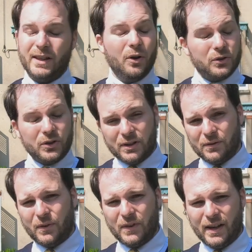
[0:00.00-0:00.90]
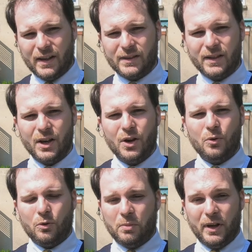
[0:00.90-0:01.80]
The alternative for this
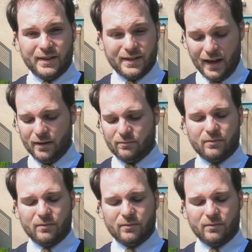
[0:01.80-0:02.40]
would be to get